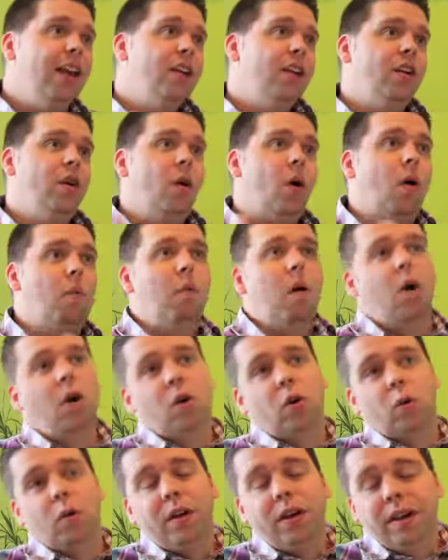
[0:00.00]
our
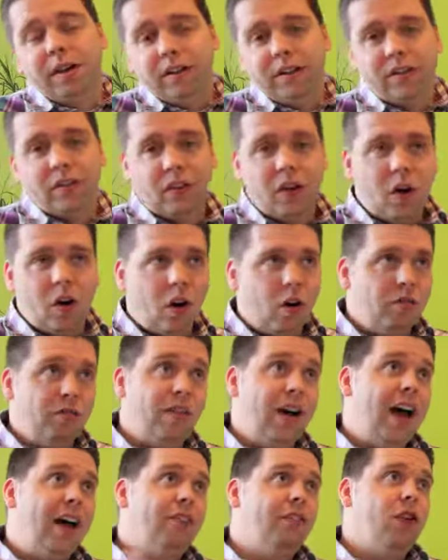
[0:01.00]
margaritas are
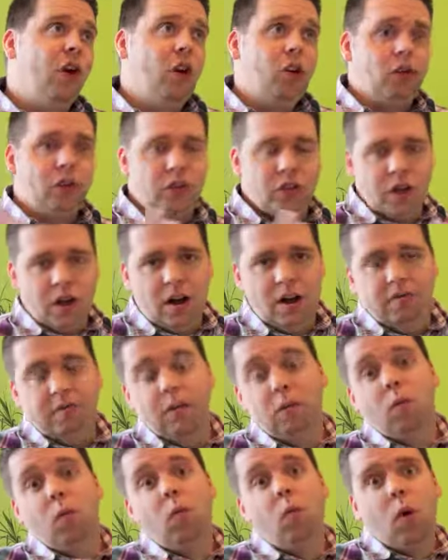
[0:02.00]
$5
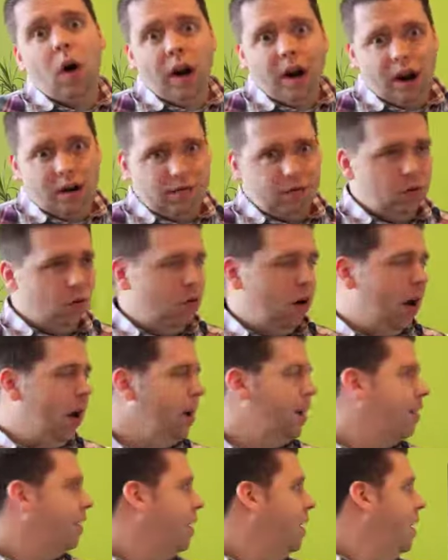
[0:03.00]
off, or whatever,
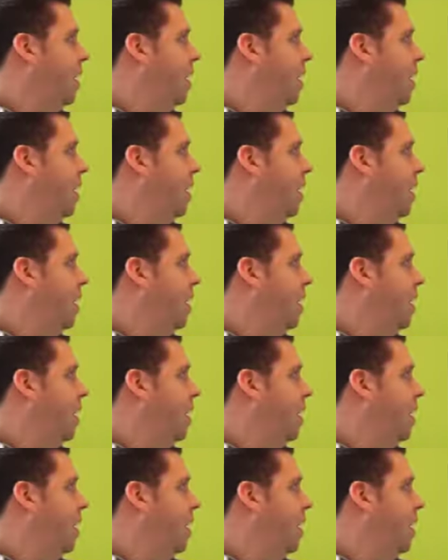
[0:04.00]
right?